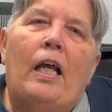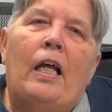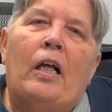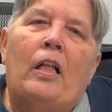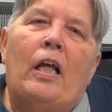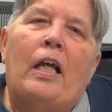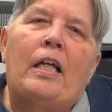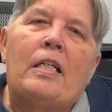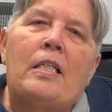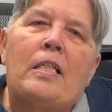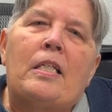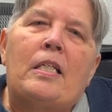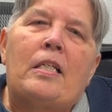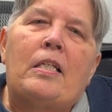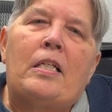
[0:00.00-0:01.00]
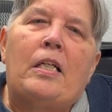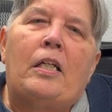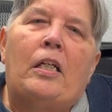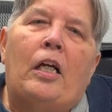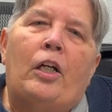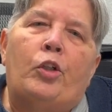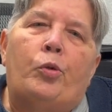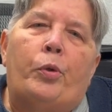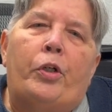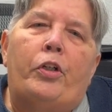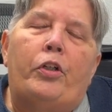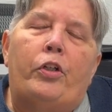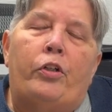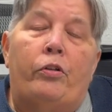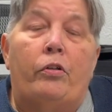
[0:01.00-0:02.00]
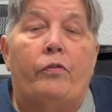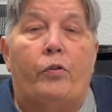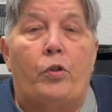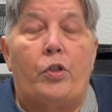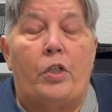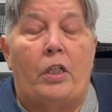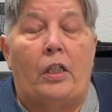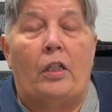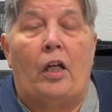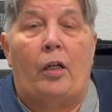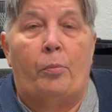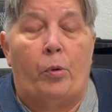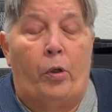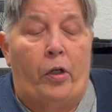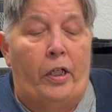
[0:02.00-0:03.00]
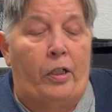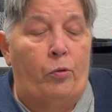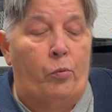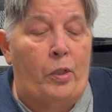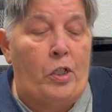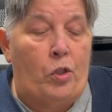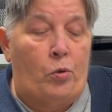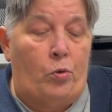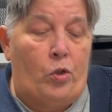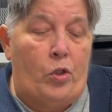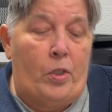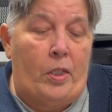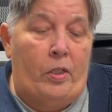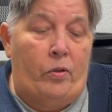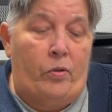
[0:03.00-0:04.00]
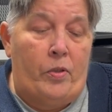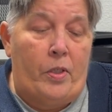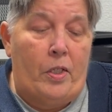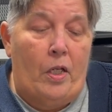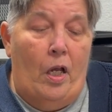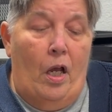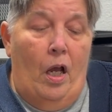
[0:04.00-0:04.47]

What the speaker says: LIS 1600 University Library and Research Skills.